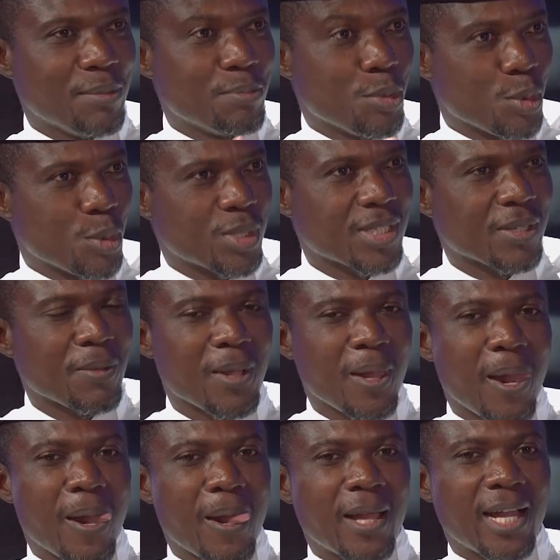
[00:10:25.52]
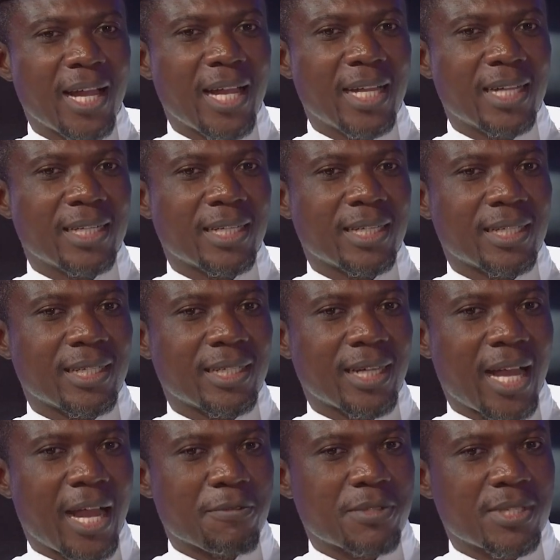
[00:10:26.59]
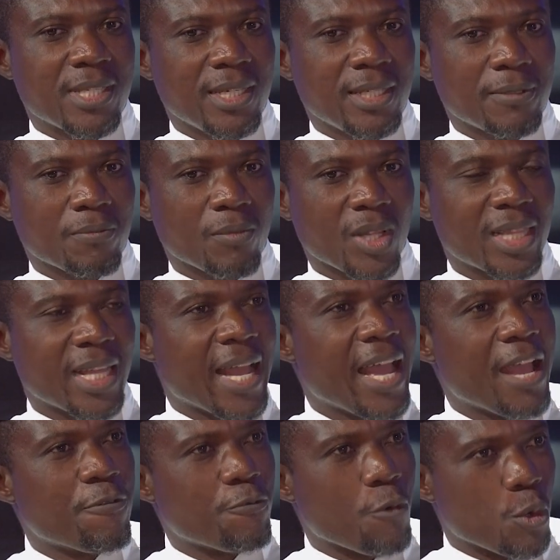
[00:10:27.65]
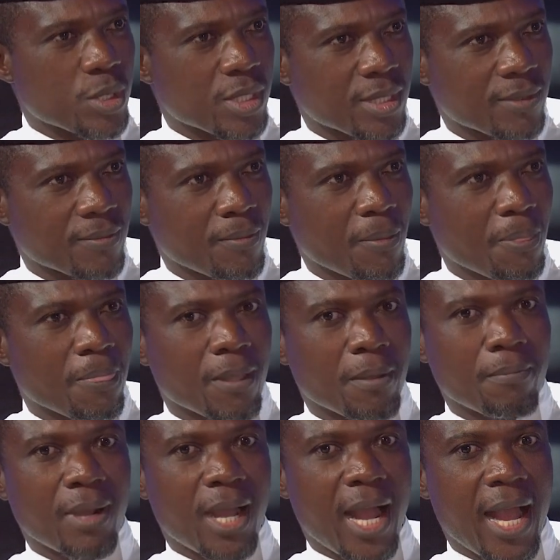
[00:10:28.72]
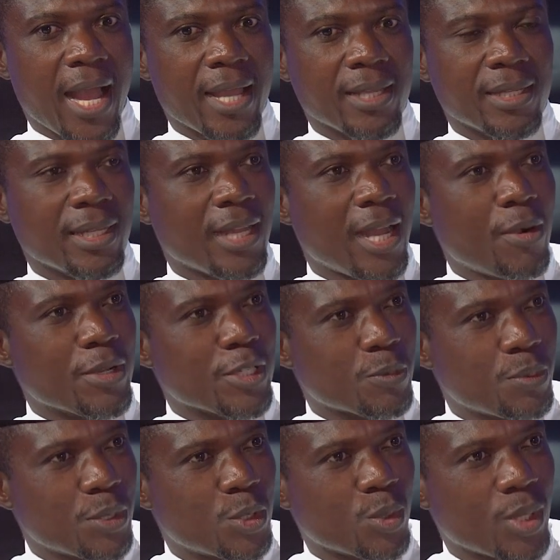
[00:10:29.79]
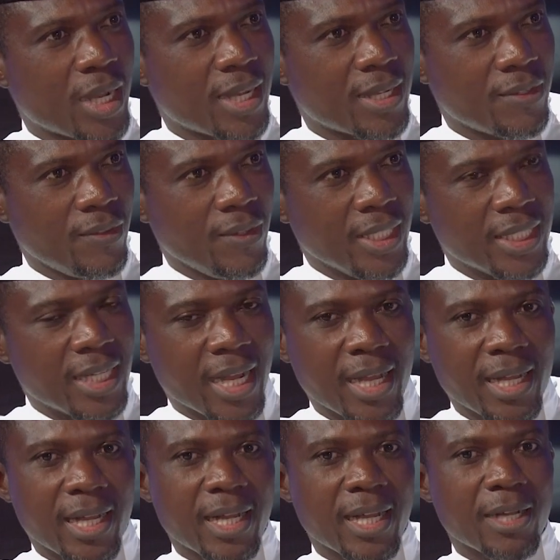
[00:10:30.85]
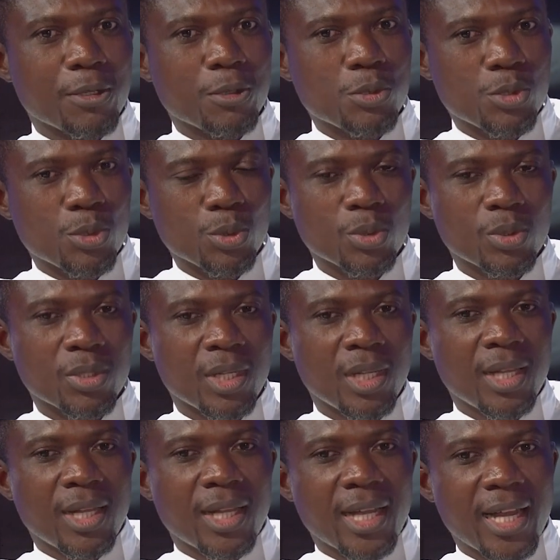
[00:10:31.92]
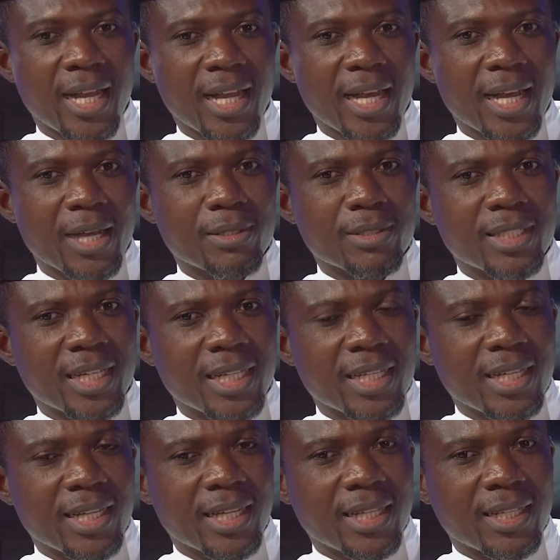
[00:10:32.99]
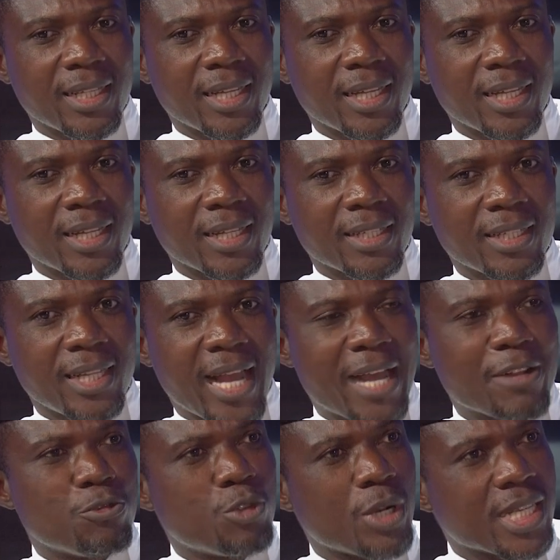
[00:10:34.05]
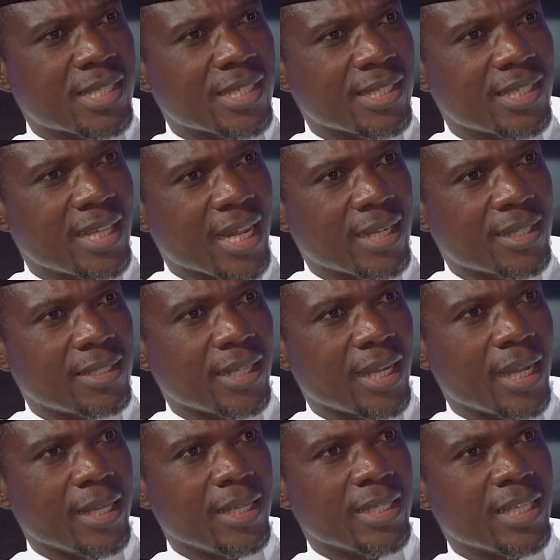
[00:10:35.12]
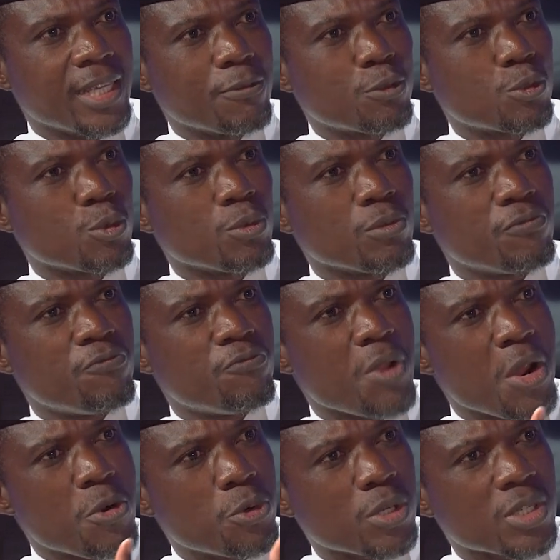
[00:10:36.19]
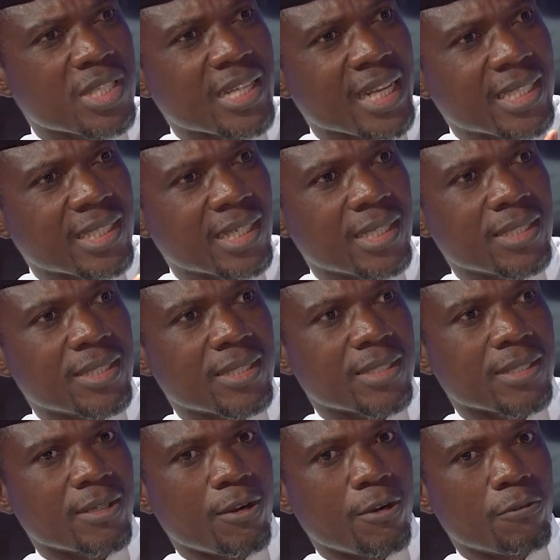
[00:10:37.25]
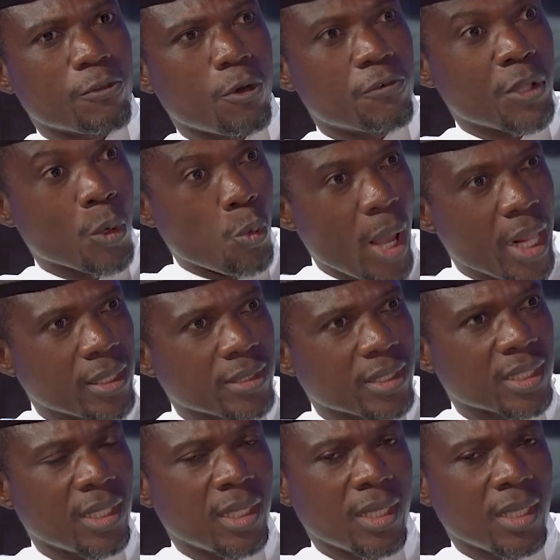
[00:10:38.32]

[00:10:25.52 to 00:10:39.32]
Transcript: books, and I've seen the effort by our spiritual leader, Huzu, the addresses that he gives to various sections of the world.